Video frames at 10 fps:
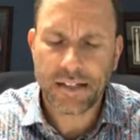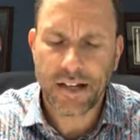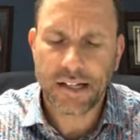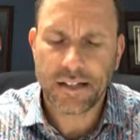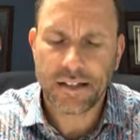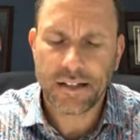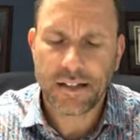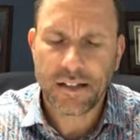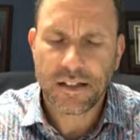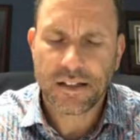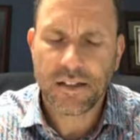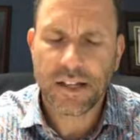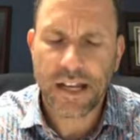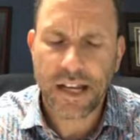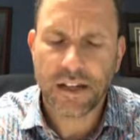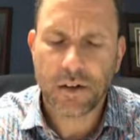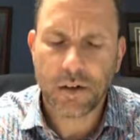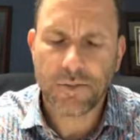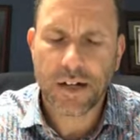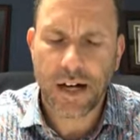tight to the
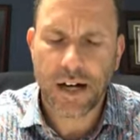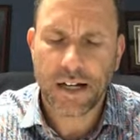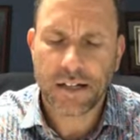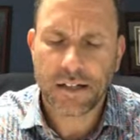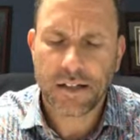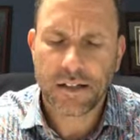anchor of God,